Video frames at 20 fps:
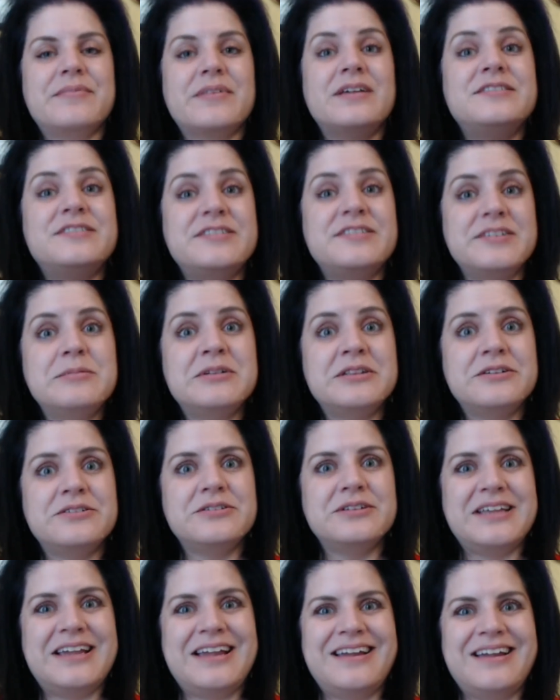
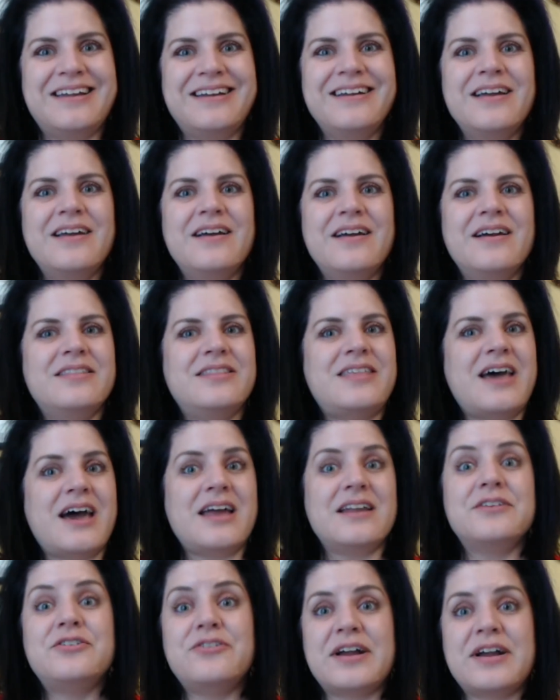Similarly,
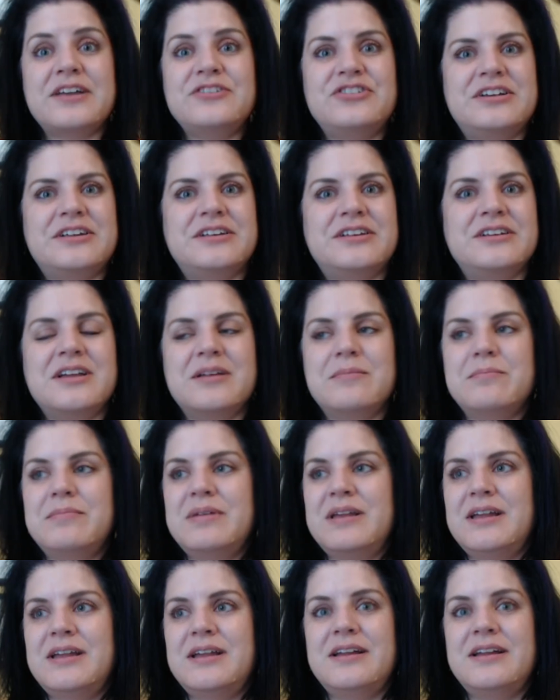that aggression can
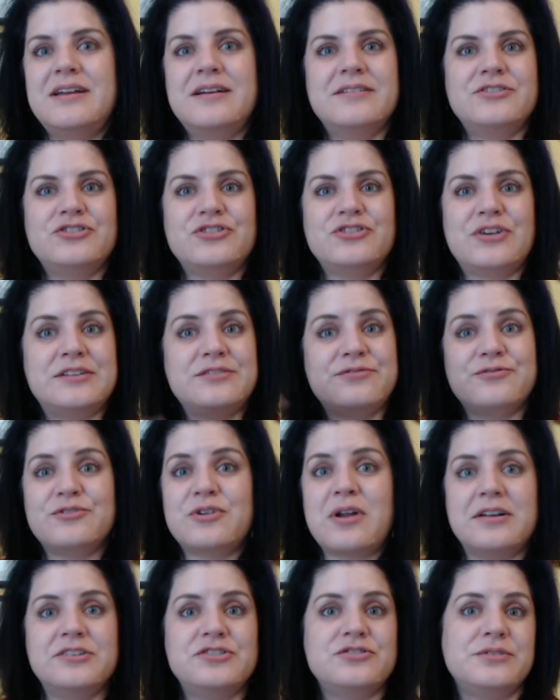be transferred
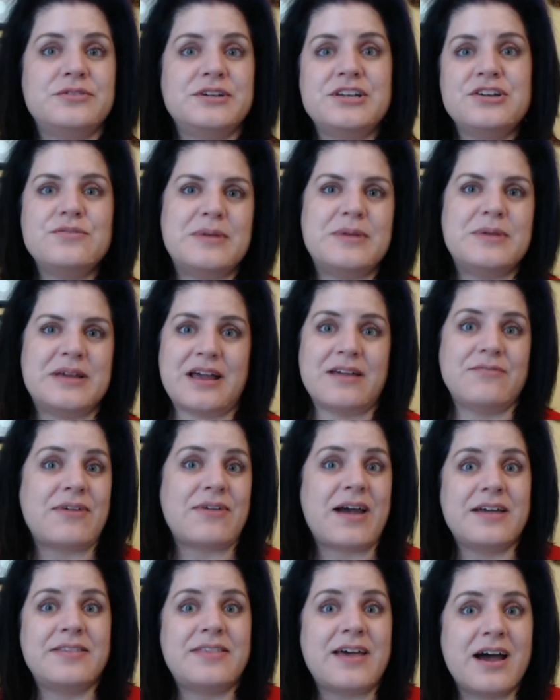onto a human. I've
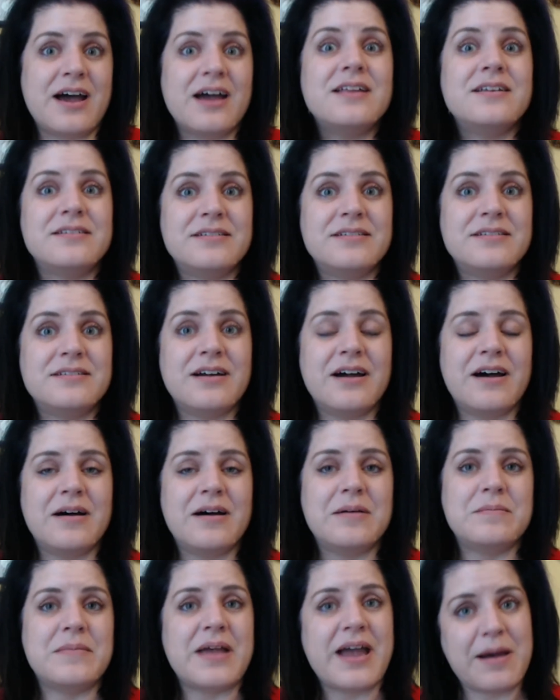had that
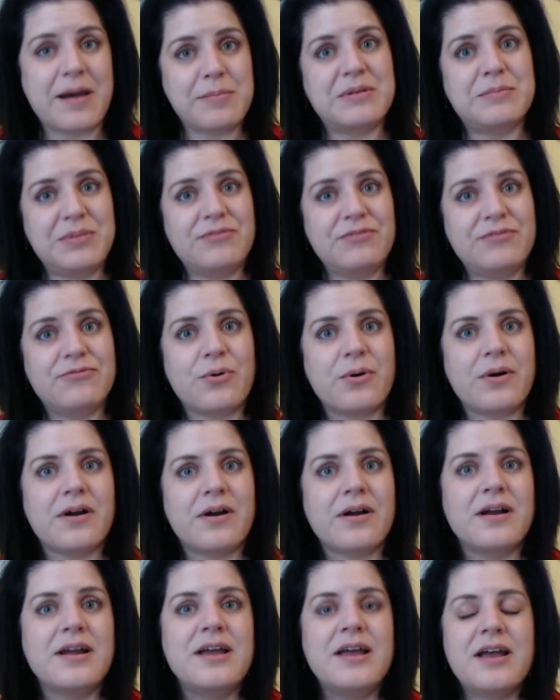happen
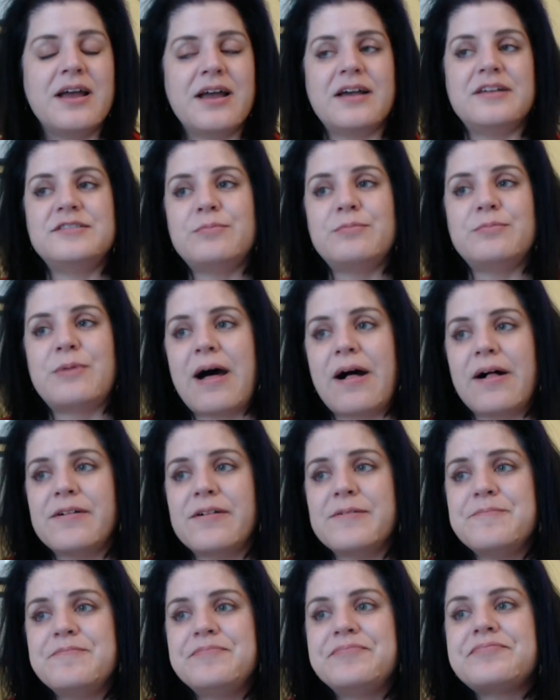before as
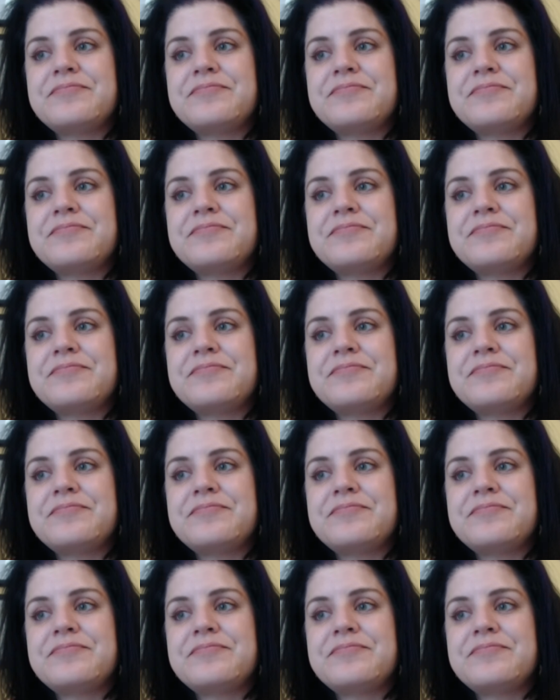well.